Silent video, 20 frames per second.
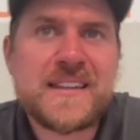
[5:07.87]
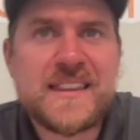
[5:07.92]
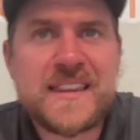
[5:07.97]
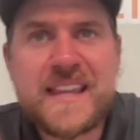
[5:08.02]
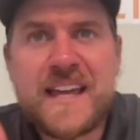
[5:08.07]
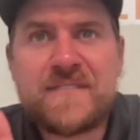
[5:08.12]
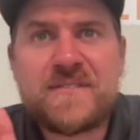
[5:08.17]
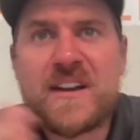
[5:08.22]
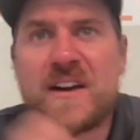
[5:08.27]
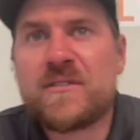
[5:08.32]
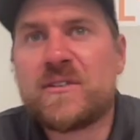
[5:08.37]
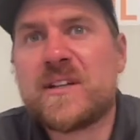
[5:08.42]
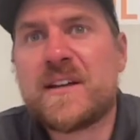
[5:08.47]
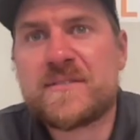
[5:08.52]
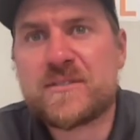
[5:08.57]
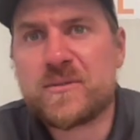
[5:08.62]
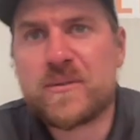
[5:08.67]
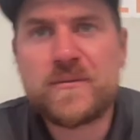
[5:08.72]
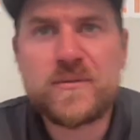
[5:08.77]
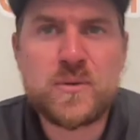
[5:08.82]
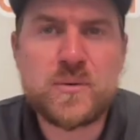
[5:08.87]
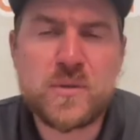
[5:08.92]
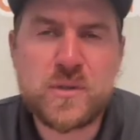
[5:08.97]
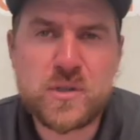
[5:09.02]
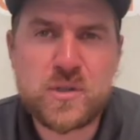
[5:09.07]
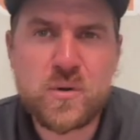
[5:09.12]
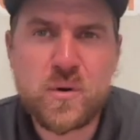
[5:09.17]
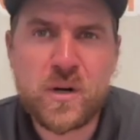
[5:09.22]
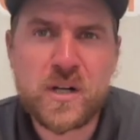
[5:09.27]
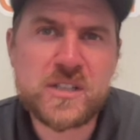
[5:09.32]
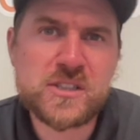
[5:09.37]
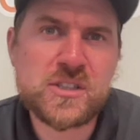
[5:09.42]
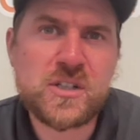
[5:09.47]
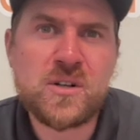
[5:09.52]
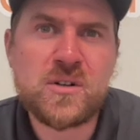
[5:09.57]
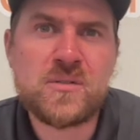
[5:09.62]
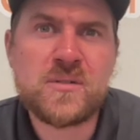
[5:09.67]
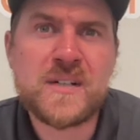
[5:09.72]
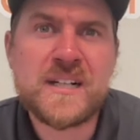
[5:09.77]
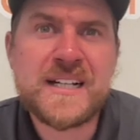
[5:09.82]
they've never left a review in New York,
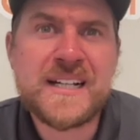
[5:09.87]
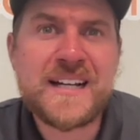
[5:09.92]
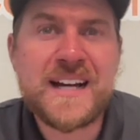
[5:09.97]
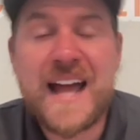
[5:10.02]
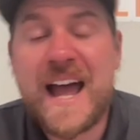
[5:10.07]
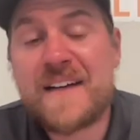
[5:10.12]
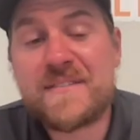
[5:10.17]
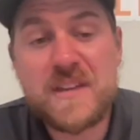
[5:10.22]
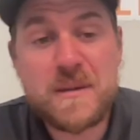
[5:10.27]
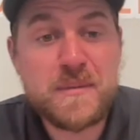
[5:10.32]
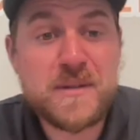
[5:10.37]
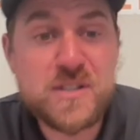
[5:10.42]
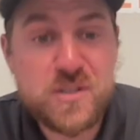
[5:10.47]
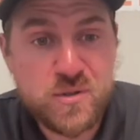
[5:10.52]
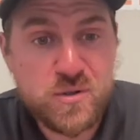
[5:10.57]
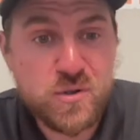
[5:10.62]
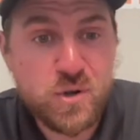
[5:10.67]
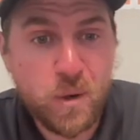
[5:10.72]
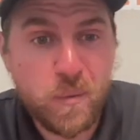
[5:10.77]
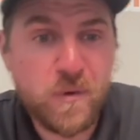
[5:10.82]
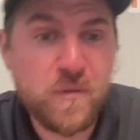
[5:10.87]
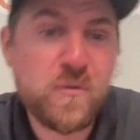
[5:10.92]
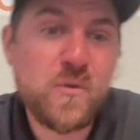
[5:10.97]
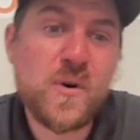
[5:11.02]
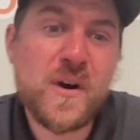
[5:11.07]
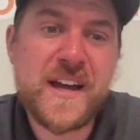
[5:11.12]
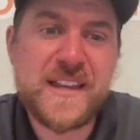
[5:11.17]
so have they been to New York before?